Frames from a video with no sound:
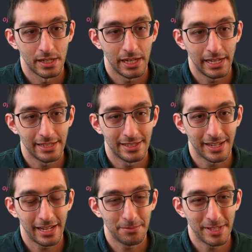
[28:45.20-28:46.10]
And
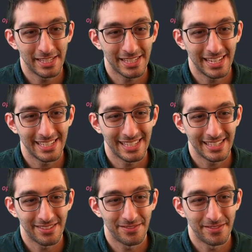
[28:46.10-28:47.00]
type in this case is
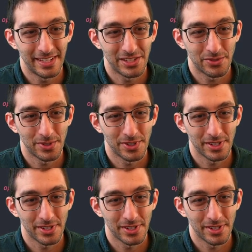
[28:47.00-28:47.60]
adventurer